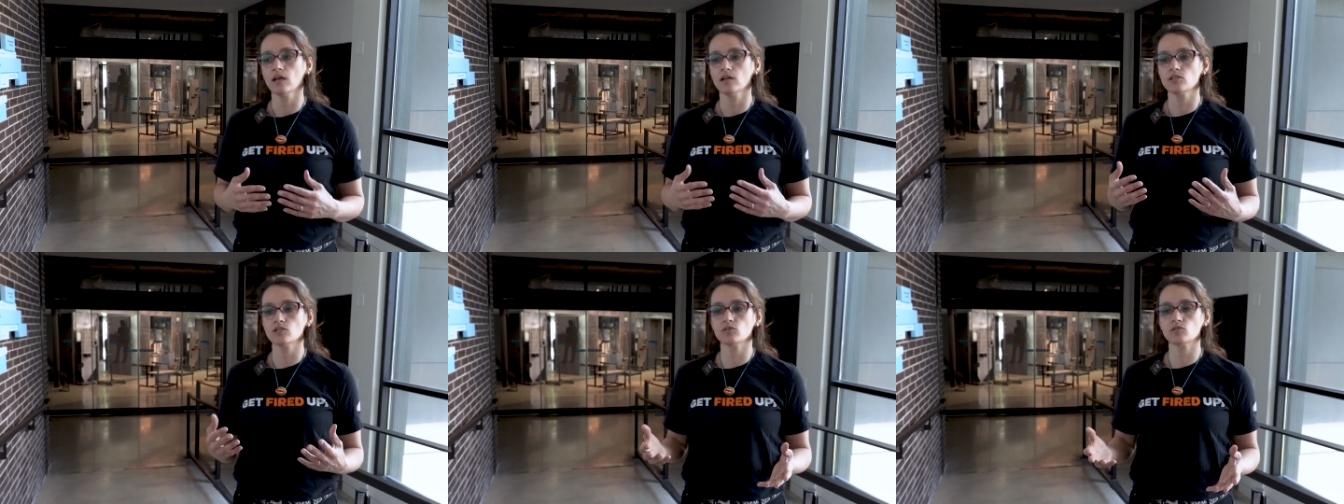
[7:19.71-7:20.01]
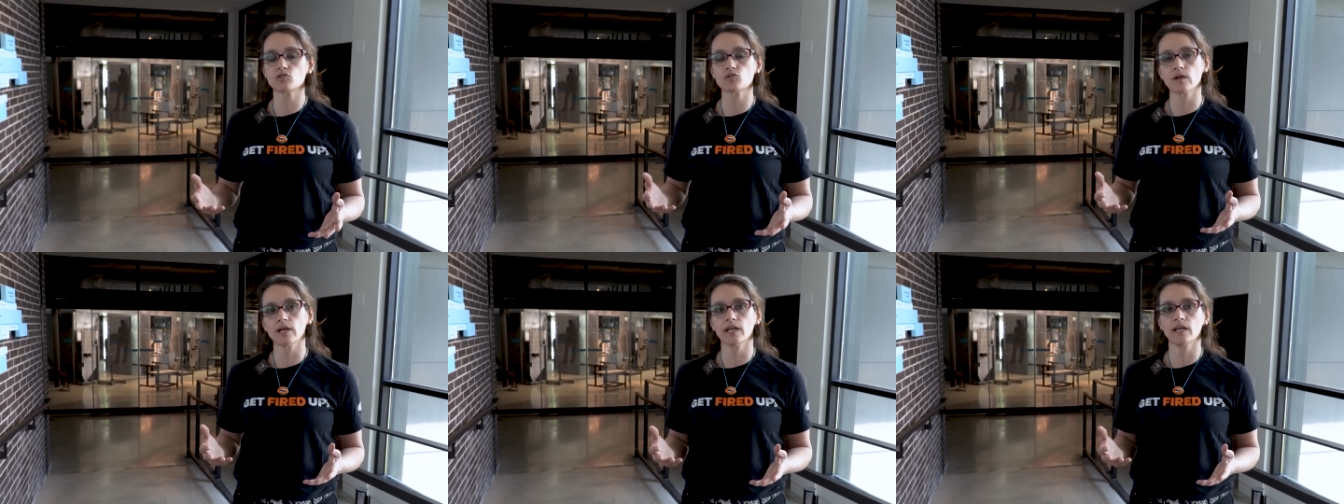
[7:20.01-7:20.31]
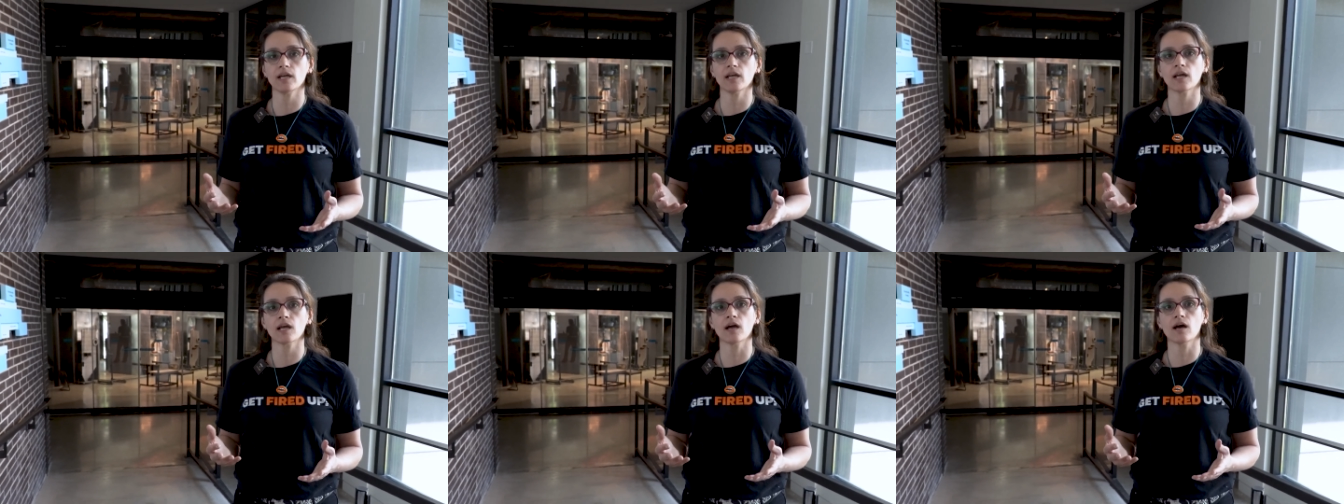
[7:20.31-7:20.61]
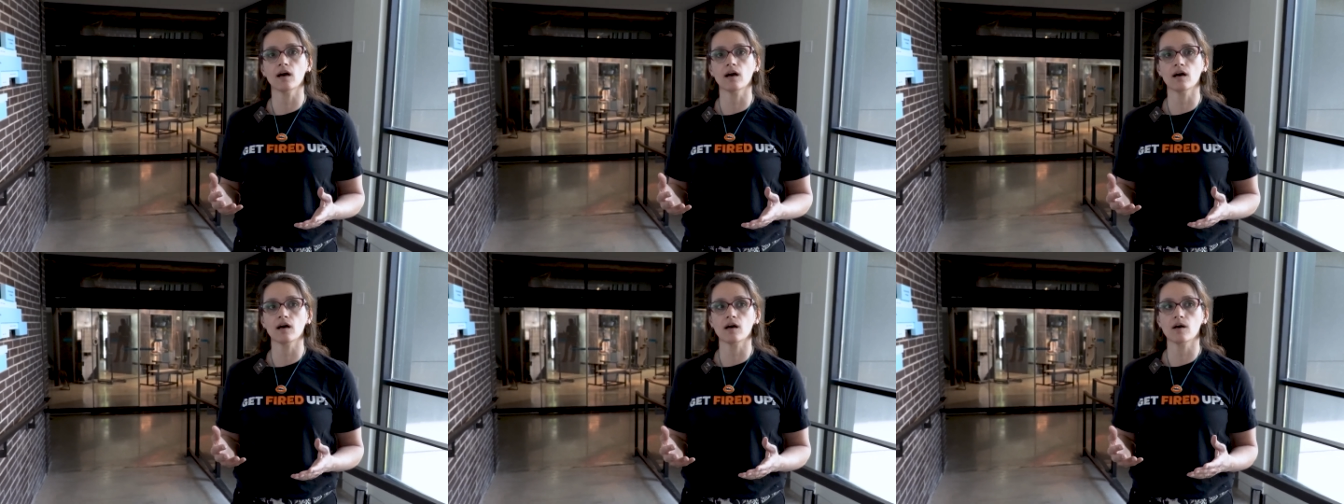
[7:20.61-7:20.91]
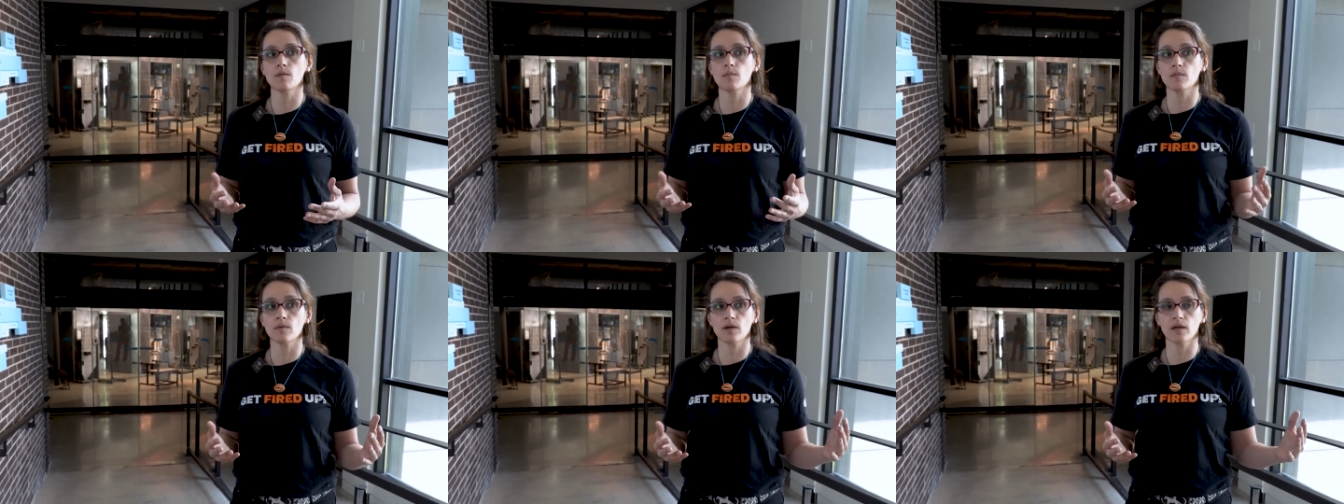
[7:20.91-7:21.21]
do training
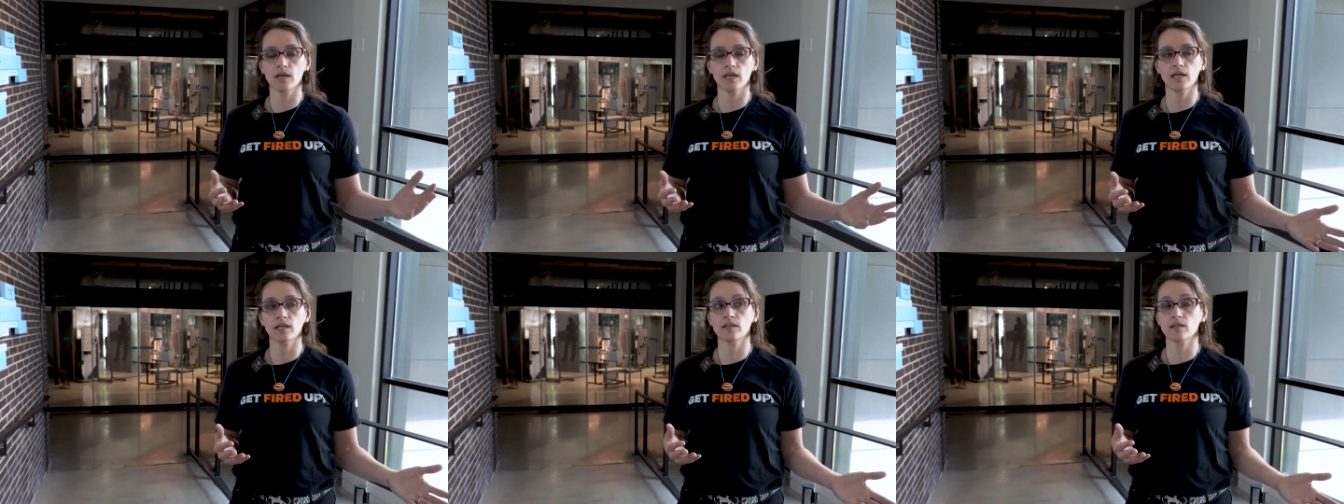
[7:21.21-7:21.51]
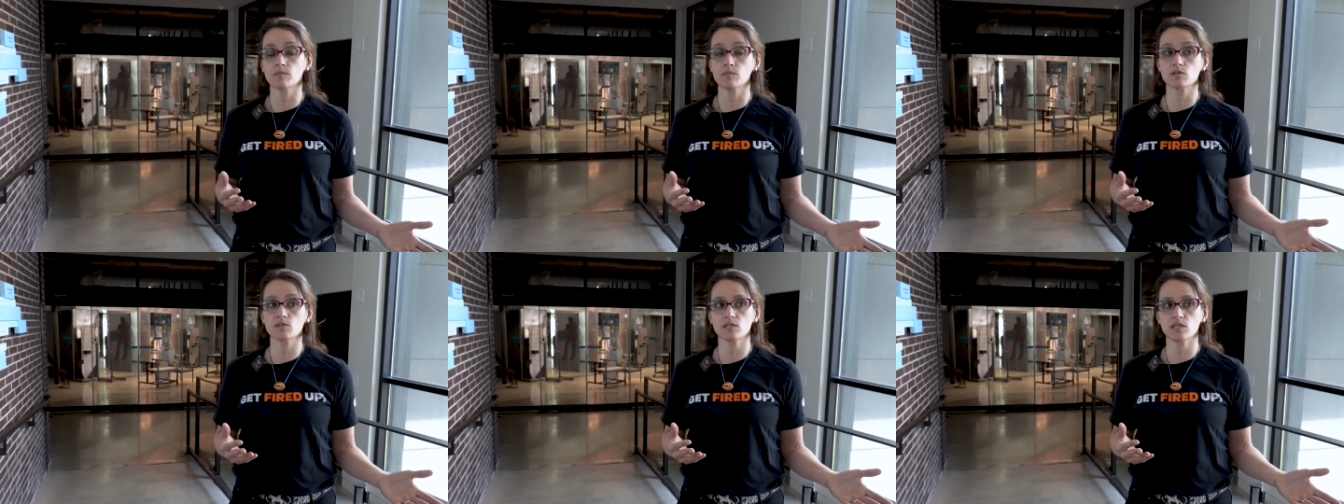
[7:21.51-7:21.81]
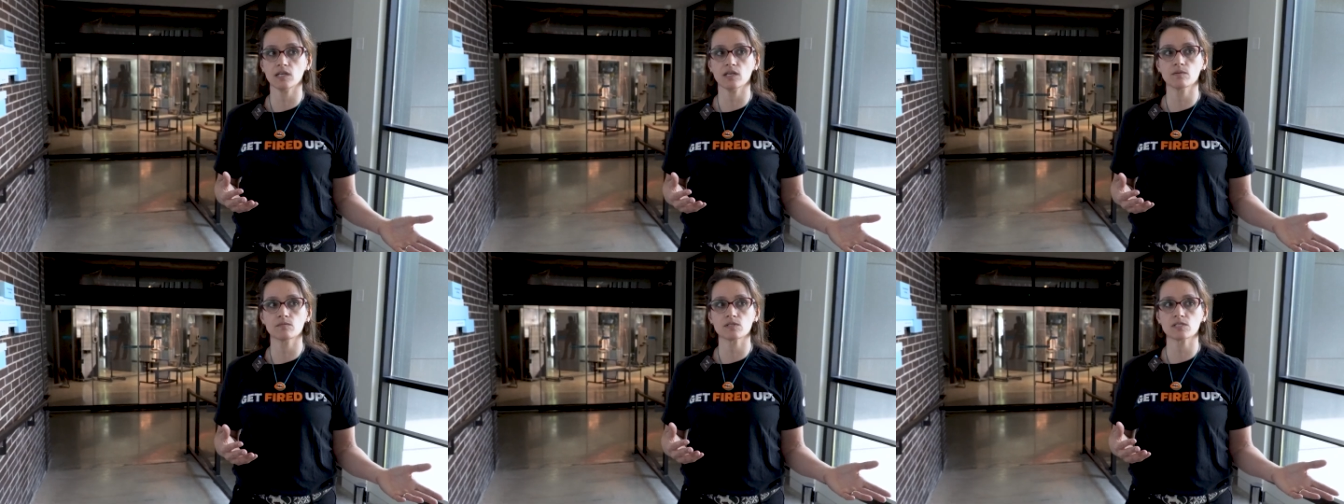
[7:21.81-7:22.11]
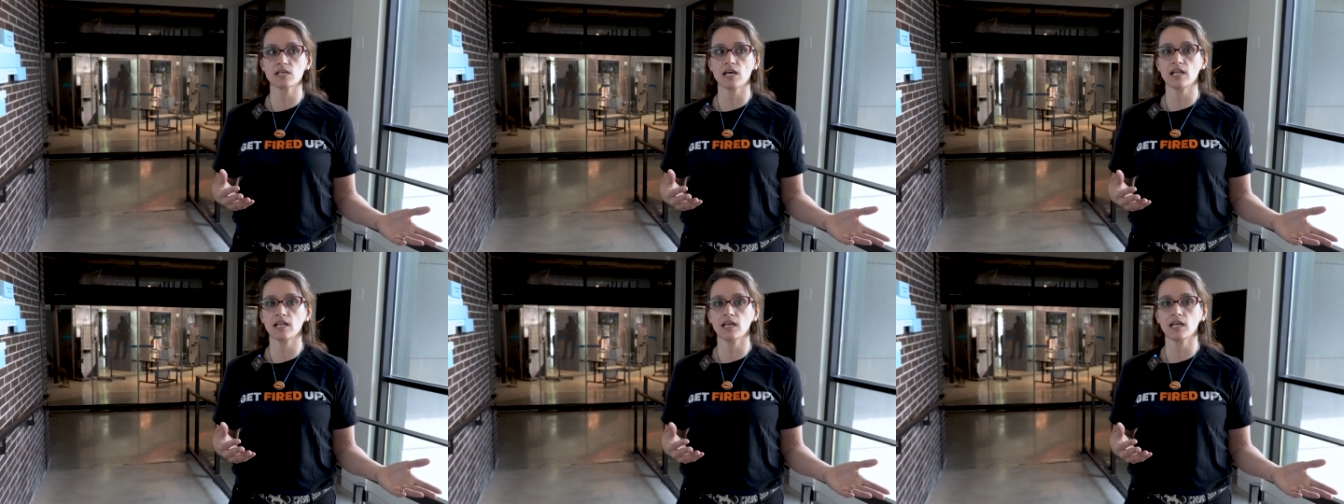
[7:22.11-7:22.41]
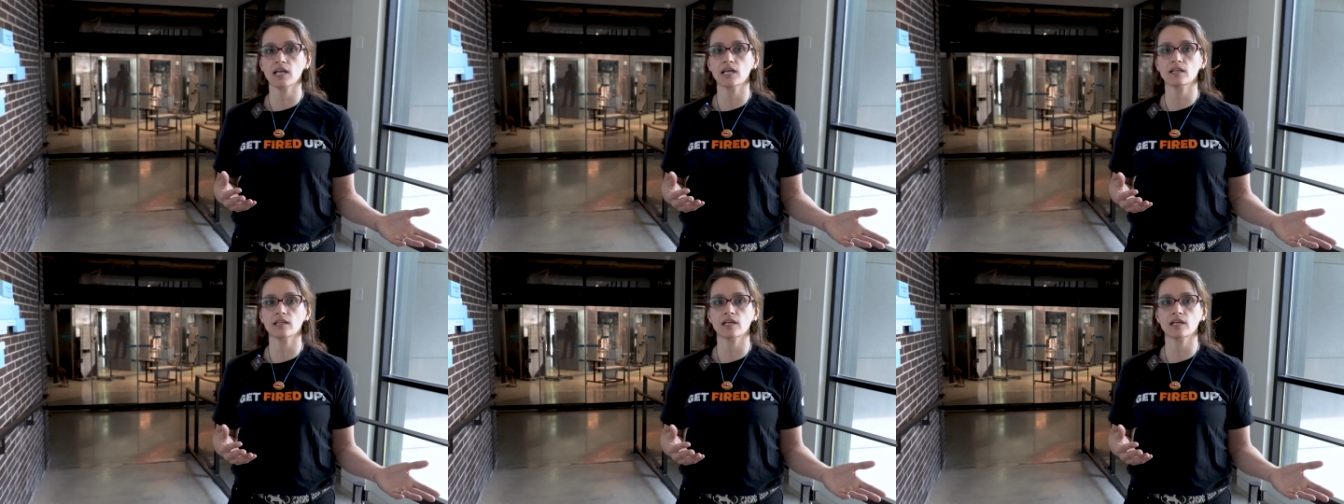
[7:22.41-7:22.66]
in the museum setting.